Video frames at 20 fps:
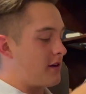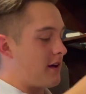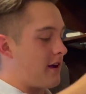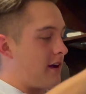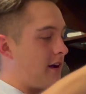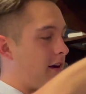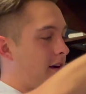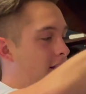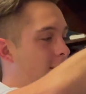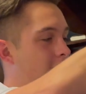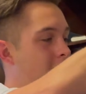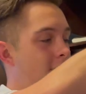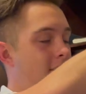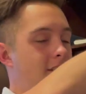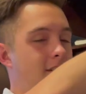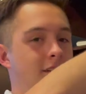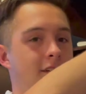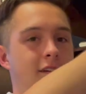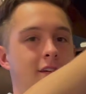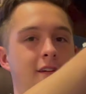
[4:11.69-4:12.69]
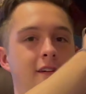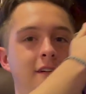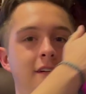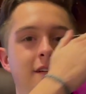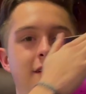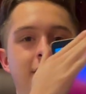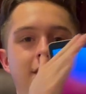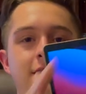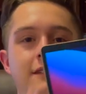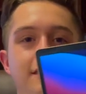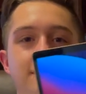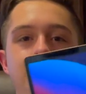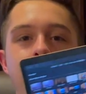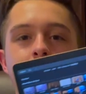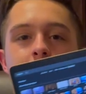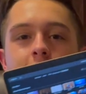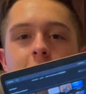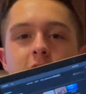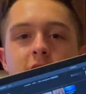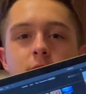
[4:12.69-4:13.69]
Air. Look
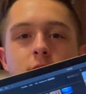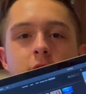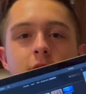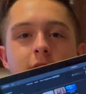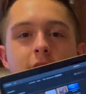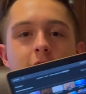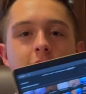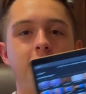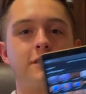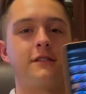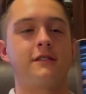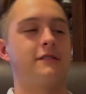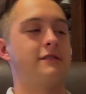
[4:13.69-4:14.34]
at this perfection.